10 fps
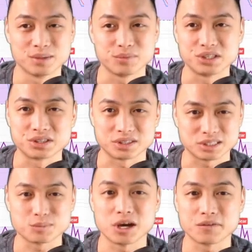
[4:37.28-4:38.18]

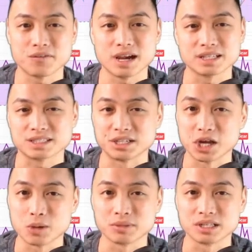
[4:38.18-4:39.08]
Spotify is the
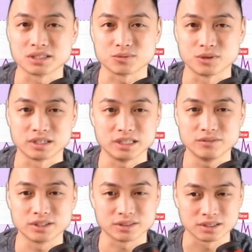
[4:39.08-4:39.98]
dominant one.
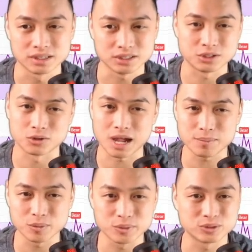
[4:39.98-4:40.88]
Even
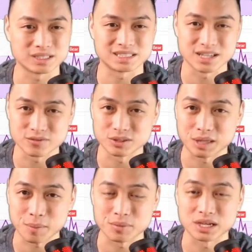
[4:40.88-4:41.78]
Apple Music's not even
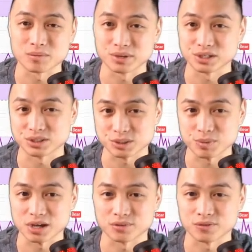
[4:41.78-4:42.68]
that big compared to
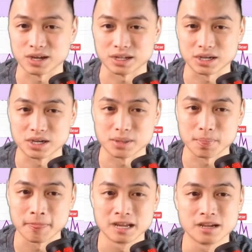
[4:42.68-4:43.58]
Spotify.
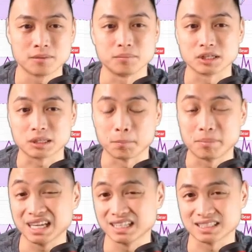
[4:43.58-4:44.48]
But the
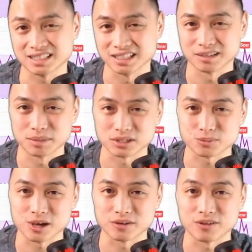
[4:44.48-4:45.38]
biggest thing about
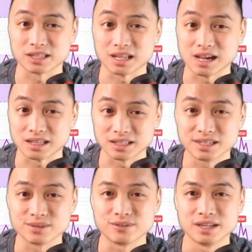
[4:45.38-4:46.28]
Spotify that I
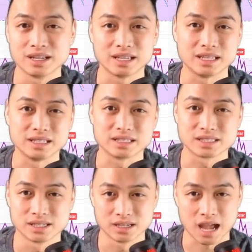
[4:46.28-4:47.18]
love is
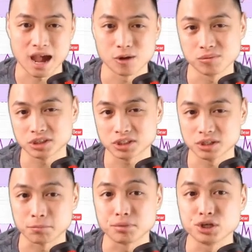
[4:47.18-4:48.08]
how much
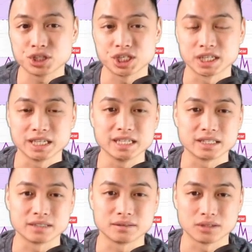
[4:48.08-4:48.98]
they're pushing
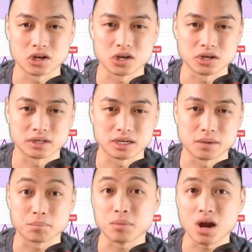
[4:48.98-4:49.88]
in on
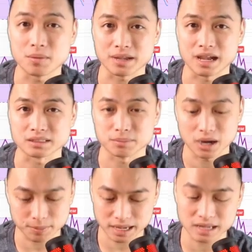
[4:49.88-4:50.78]
podcasts.
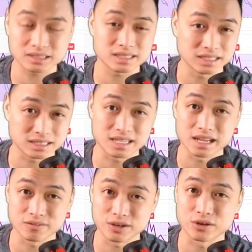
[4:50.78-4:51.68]
Podcasts is
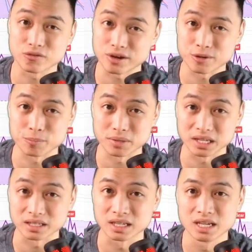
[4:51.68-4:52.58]
getting very, very
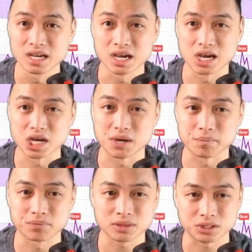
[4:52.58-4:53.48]
big.
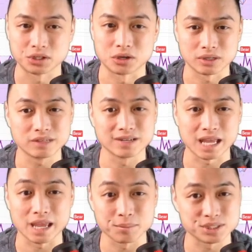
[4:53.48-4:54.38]
Even
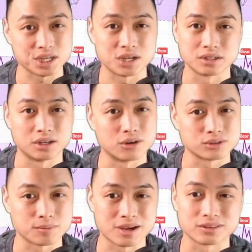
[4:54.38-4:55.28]
Amazon
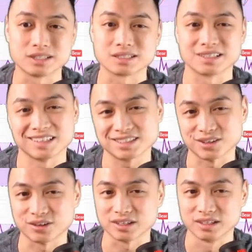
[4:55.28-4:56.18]
knows about this, and they
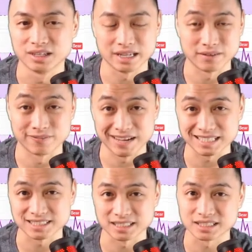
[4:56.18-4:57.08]
started
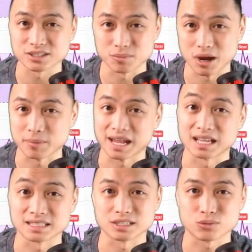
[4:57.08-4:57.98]
investing into
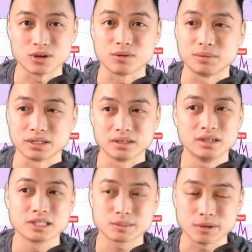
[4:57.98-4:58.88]
podcasts as well. But
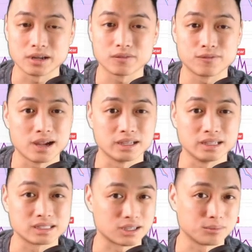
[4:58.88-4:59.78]
Spotify
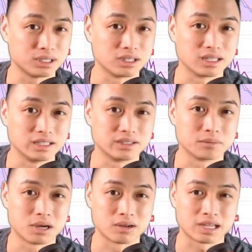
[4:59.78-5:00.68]
is going to be the leader in
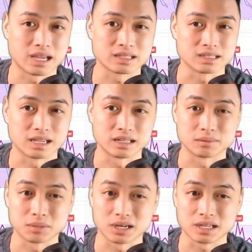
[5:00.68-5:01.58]
podcasts, and
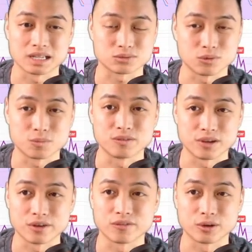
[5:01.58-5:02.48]
podcasts will be
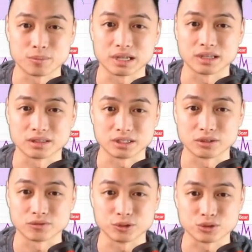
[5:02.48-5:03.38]
very, very big in the near
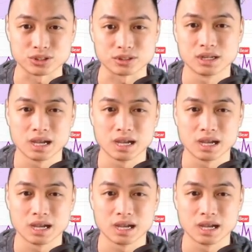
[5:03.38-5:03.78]
future.